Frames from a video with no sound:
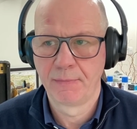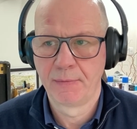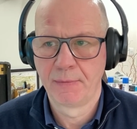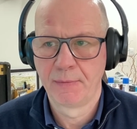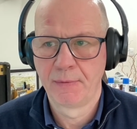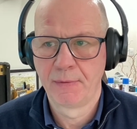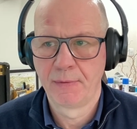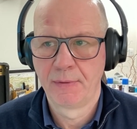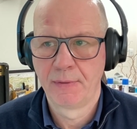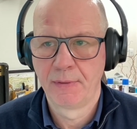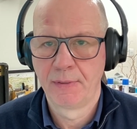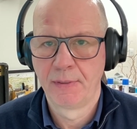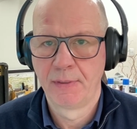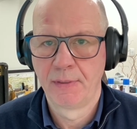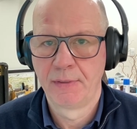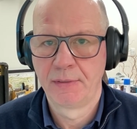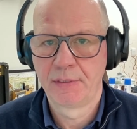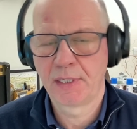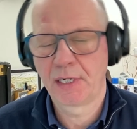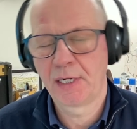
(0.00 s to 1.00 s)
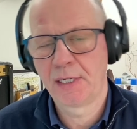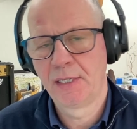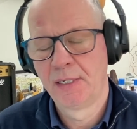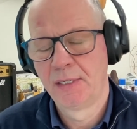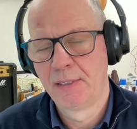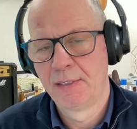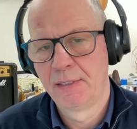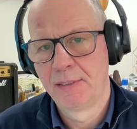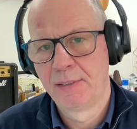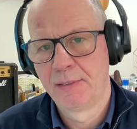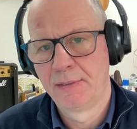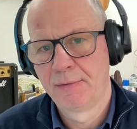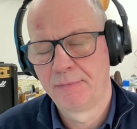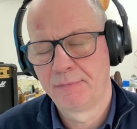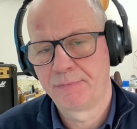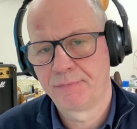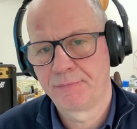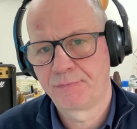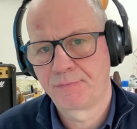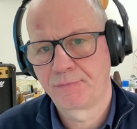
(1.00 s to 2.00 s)
Yeah, it's a J curve.
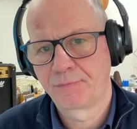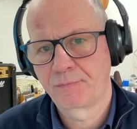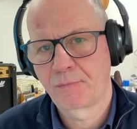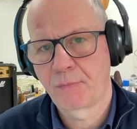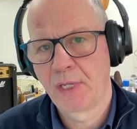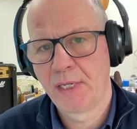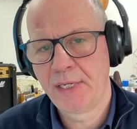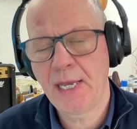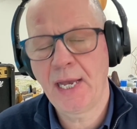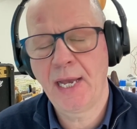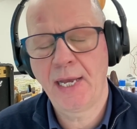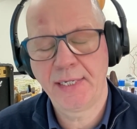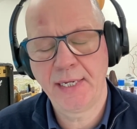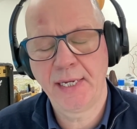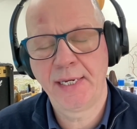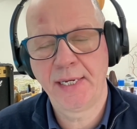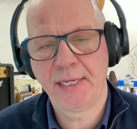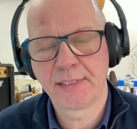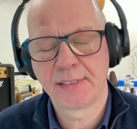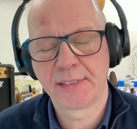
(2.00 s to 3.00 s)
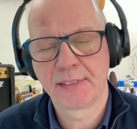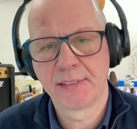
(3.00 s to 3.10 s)
Oftentimes people are